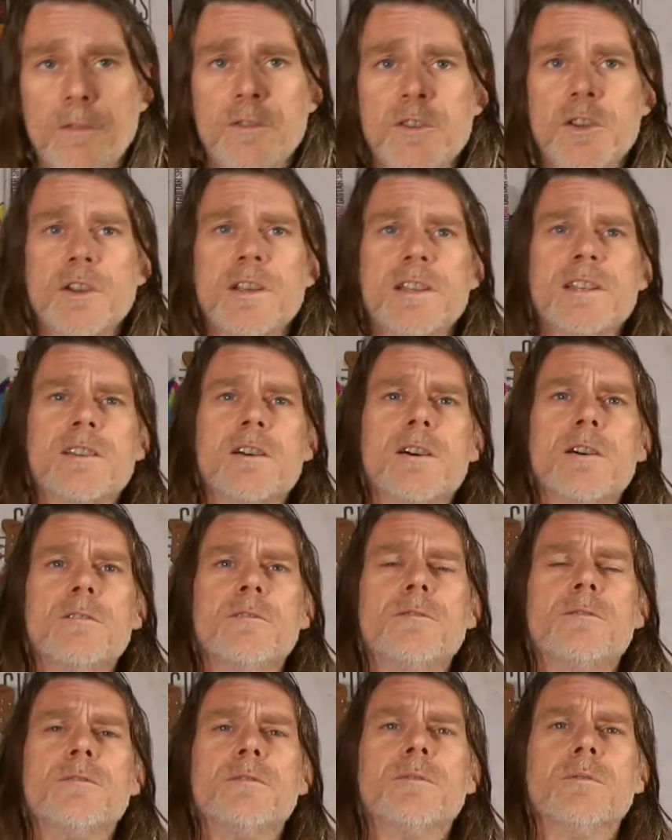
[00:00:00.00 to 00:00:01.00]
I've done is
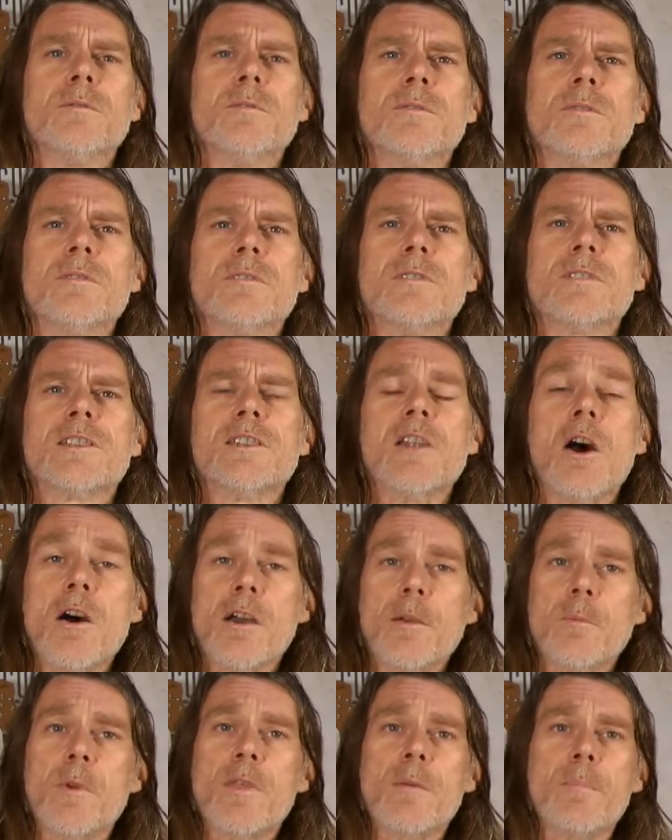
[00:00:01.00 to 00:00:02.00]
I've,
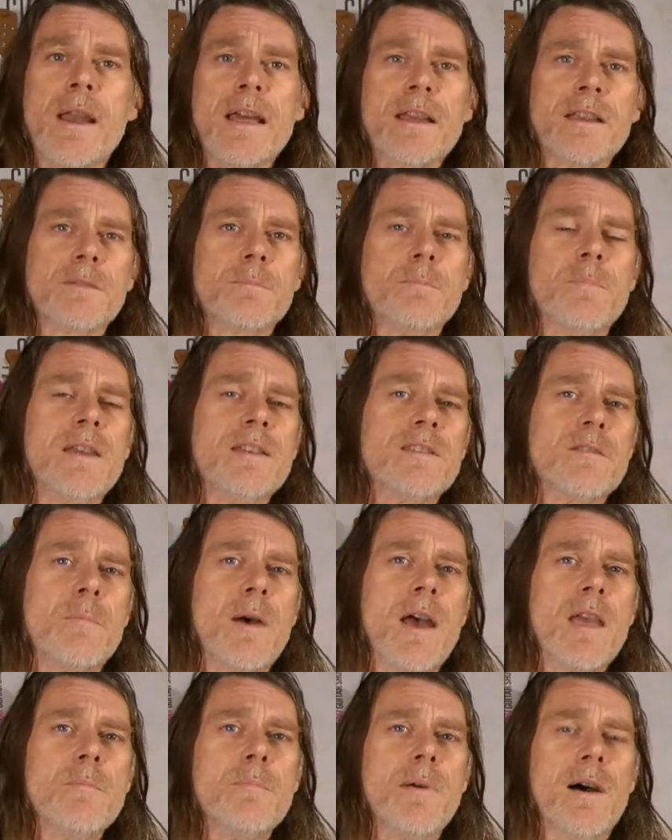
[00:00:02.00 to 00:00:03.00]
starting with a blank piece of
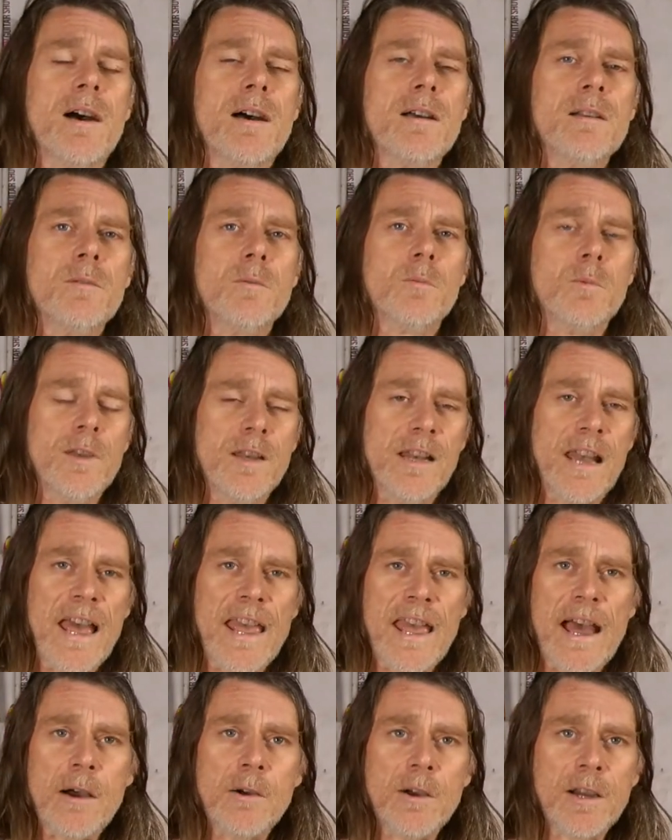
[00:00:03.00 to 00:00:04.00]
paper, we
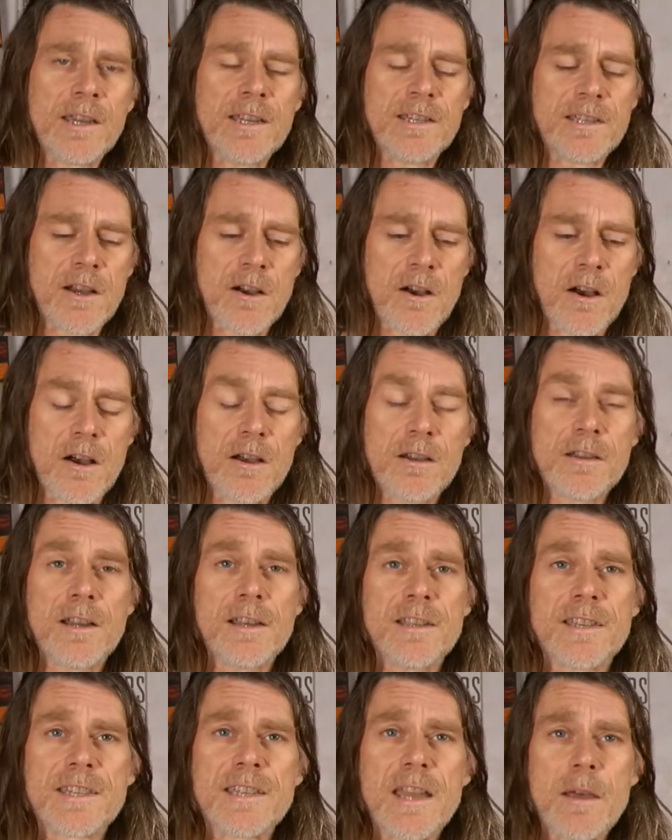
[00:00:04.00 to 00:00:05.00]
lay out a guitar
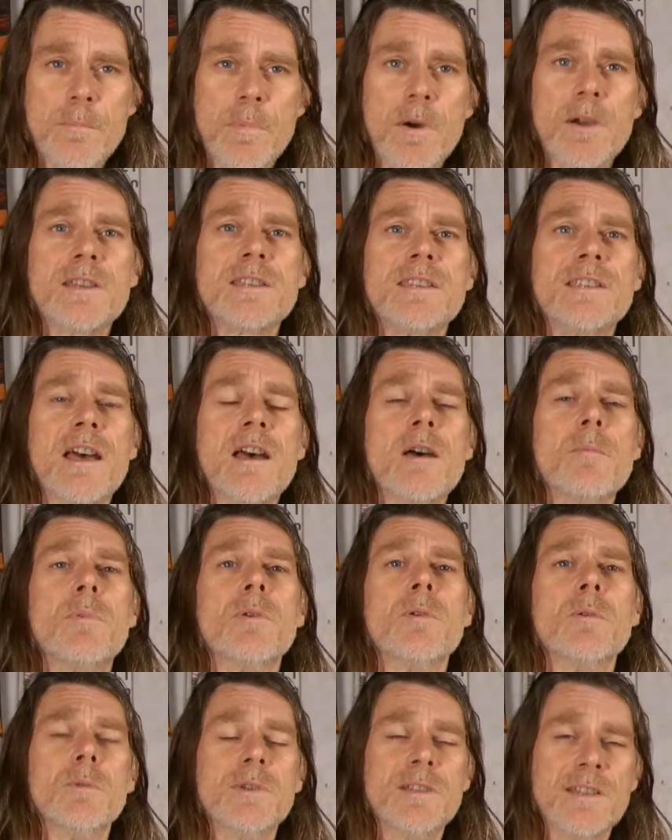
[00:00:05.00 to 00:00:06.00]
and step by step,
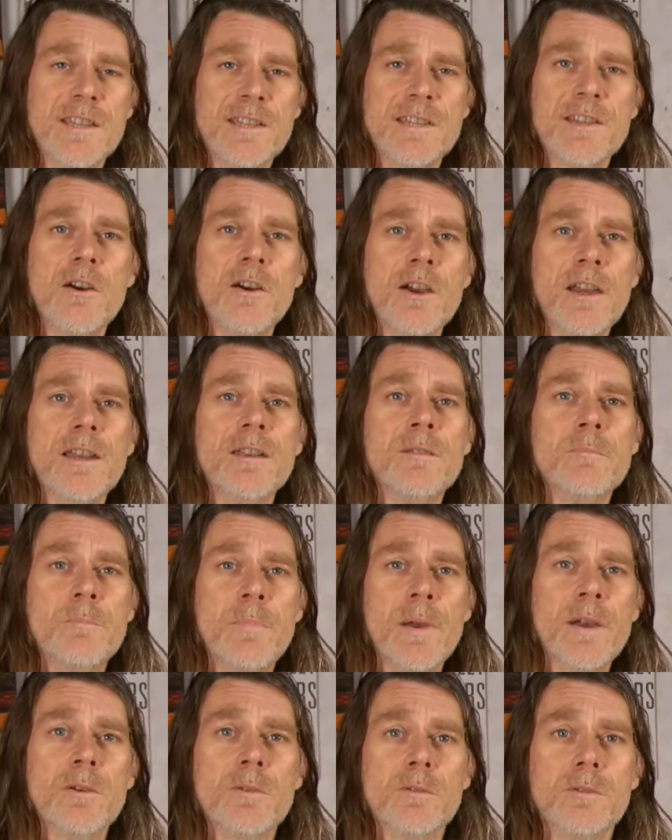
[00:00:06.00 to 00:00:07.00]
we design and
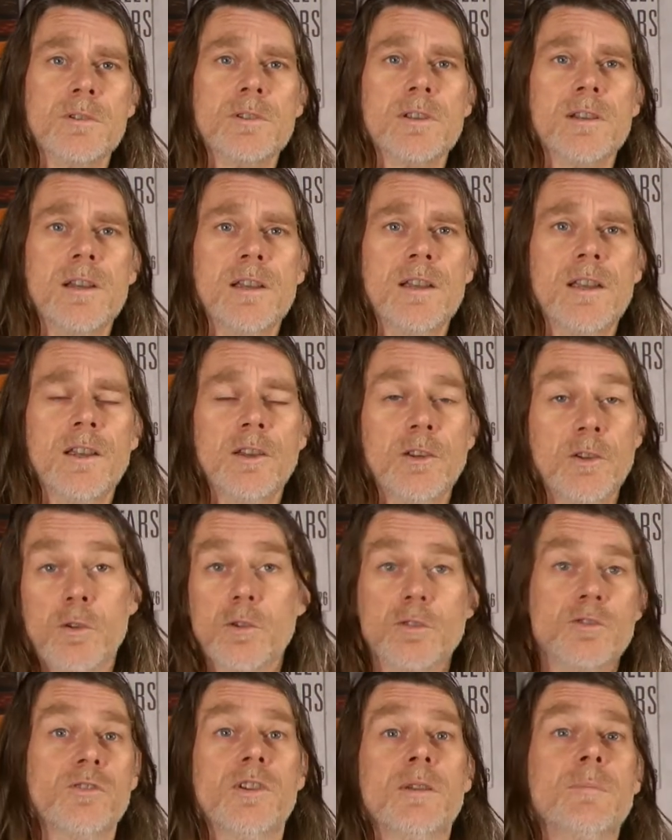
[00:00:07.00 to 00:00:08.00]
build
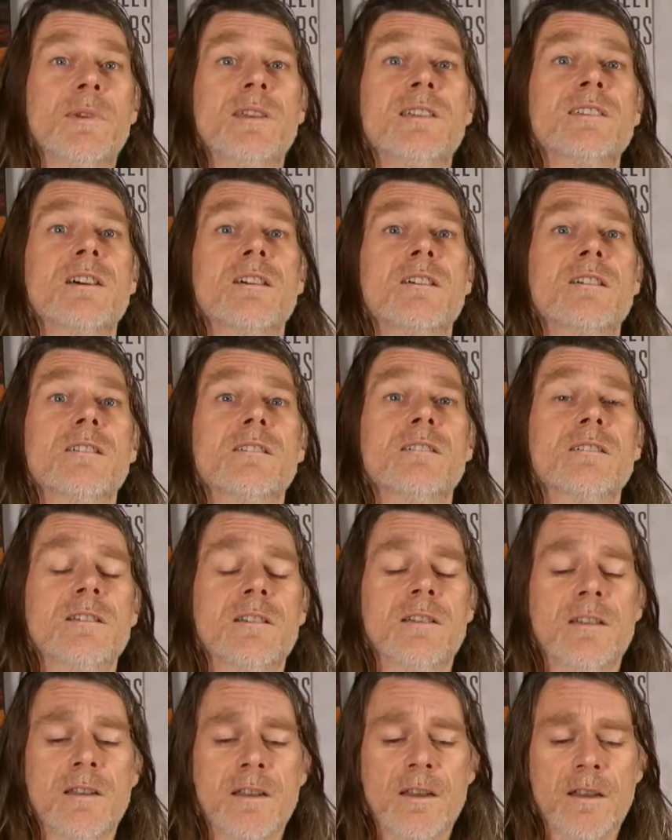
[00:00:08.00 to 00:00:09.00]
your dream guitar,
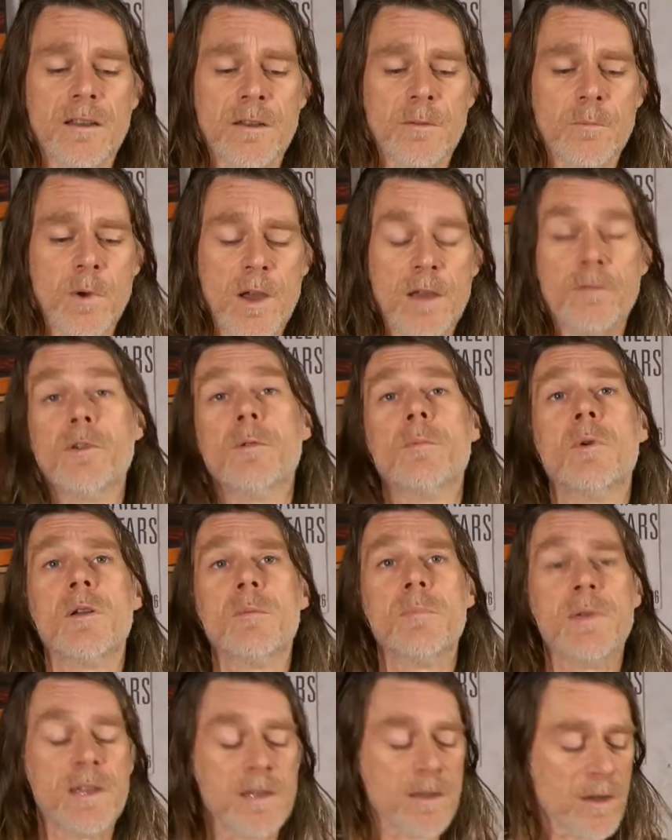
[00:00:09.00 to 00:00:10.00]
whatever it
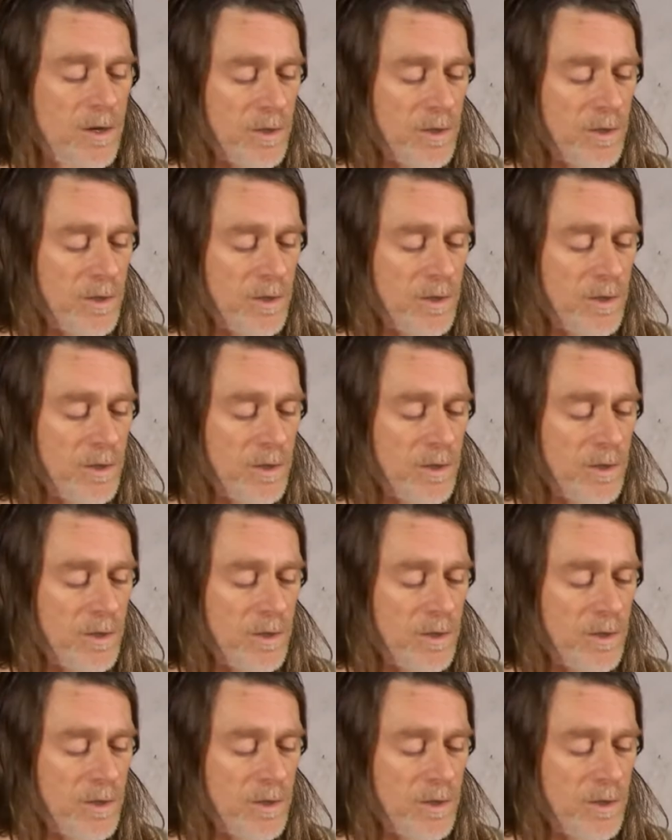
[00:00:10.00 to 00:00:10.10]
might be.